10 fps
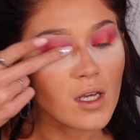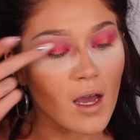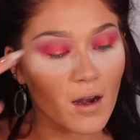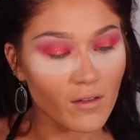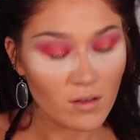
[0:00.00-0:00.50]

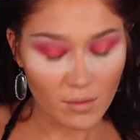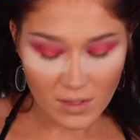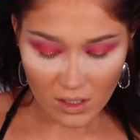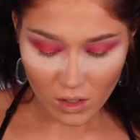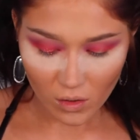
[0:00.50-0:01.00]
And I thought that was
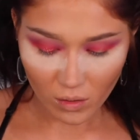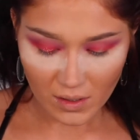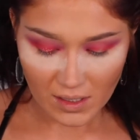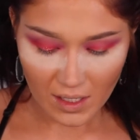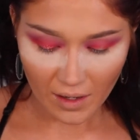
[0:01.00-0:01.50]
like the
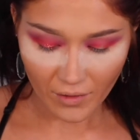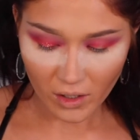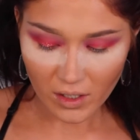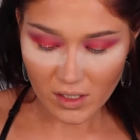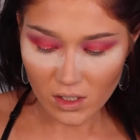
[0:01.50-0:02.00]
coolest thing ever,
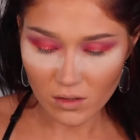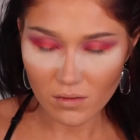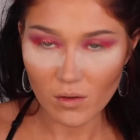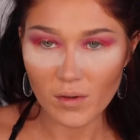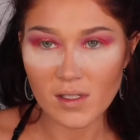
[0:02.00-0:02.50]
because you
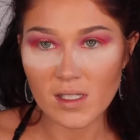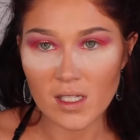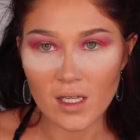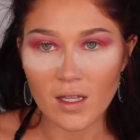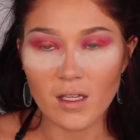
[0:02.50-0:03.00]
always
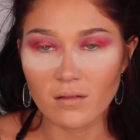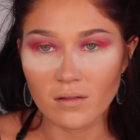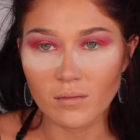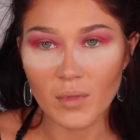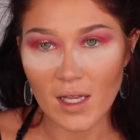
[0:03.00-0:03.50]
see like
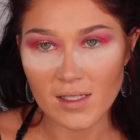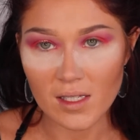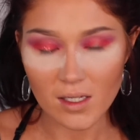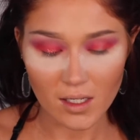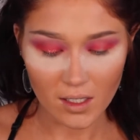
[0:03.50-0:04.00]

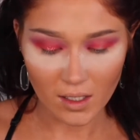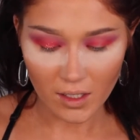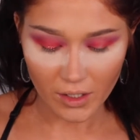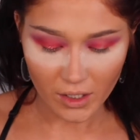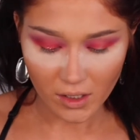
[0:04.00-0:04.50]
plastic and
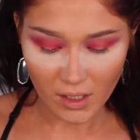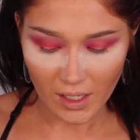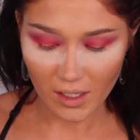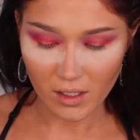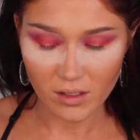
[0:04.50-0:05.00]
glitter,
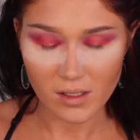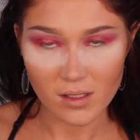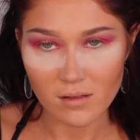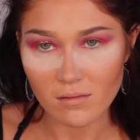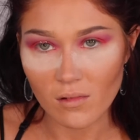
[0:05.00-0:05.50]
and
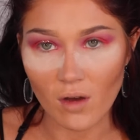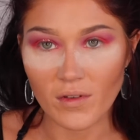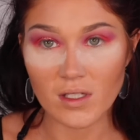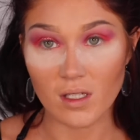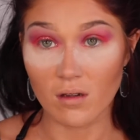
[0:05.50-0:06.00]
it's
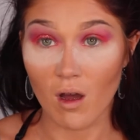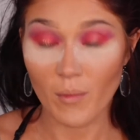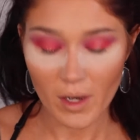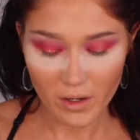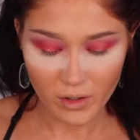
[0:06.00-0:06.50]
obviously not
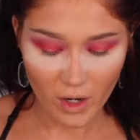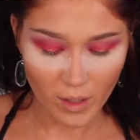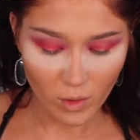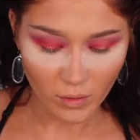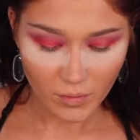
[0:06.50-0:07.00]

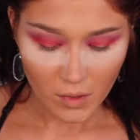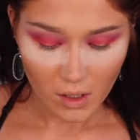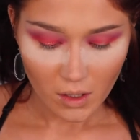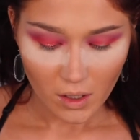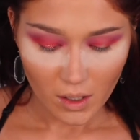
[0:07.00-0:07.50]
biodegradable.
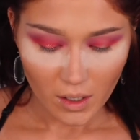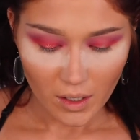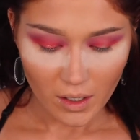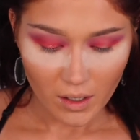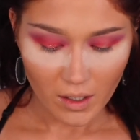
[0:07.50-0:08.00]

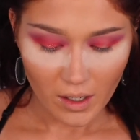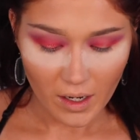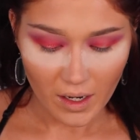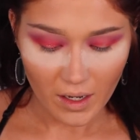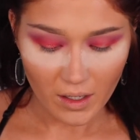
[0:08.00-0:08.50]

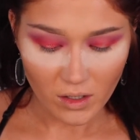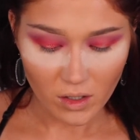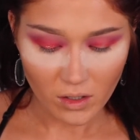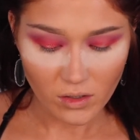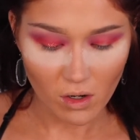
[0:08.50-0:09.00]
And
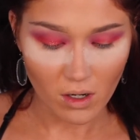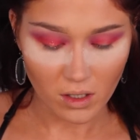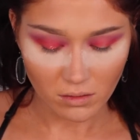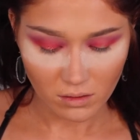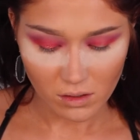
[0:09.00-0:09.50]
hers
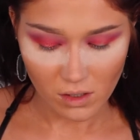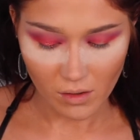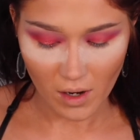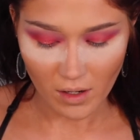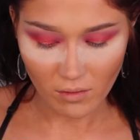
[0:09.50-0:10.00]
are.
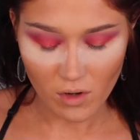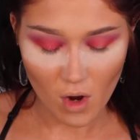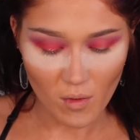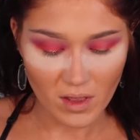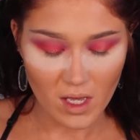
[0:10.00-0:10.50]
So I don't
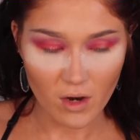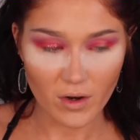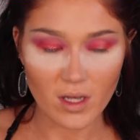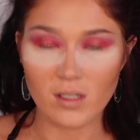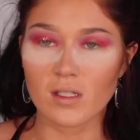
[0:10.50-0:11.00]
know what the
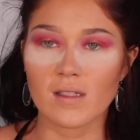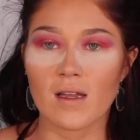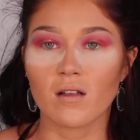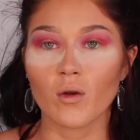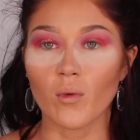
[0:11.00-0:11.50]
ingredients
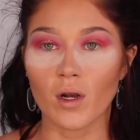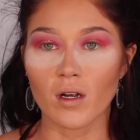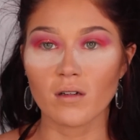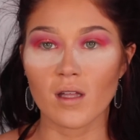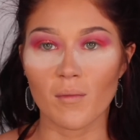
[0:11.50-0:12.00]
exactly
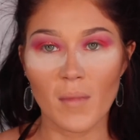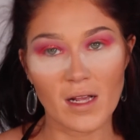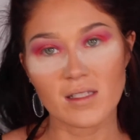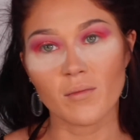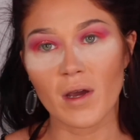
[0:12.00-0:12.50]
were that
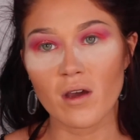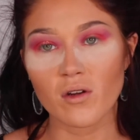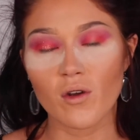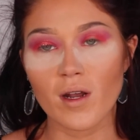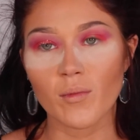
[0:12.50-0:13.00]
makes it
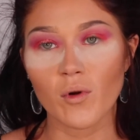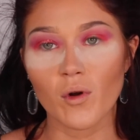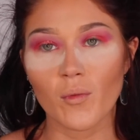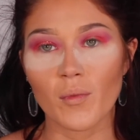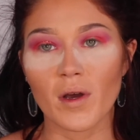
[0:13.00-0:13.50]

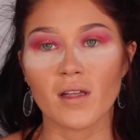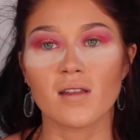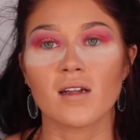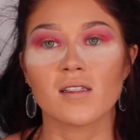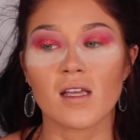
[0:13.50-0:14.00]
biodegradable, but
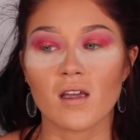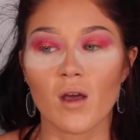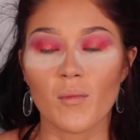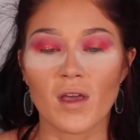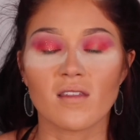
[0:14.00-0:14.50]
that is like
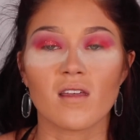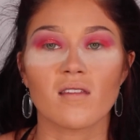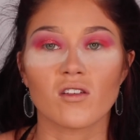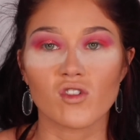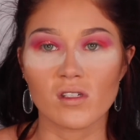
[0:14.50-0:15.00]
a big thing
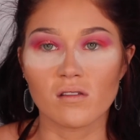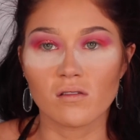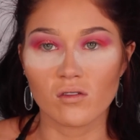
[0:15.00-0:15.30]
that she